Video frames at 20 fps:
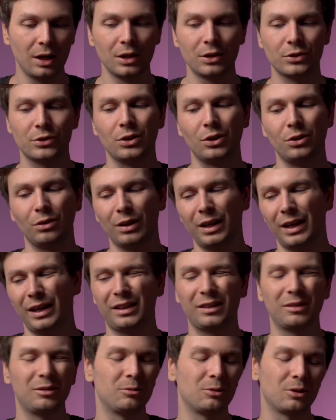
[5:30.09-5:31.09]
So
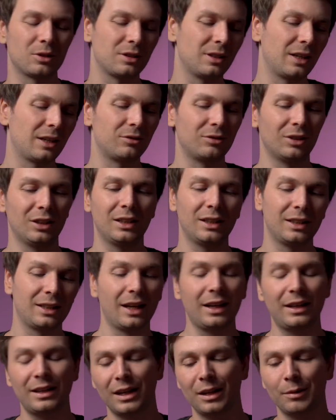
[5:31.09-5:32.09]
like, it wasn't like really
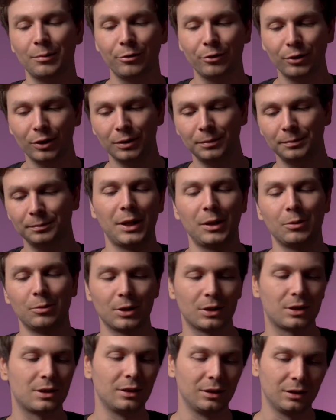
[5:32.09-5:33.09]
that helpful, but it
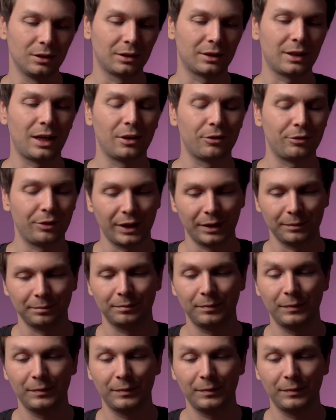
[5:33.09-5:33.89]
was still kind of fun.